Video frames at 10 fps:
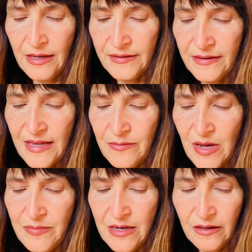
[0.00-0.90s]
that they
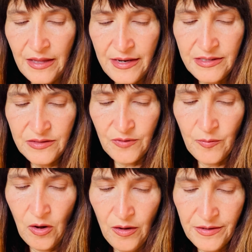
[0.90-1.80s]
may be cleansed
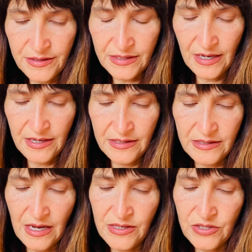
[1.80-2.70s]
from all their
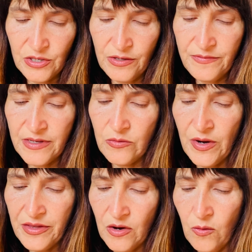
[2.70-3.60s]
sins and serve thee
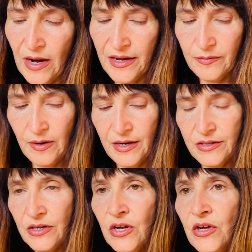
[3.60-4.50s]
with a quiet mind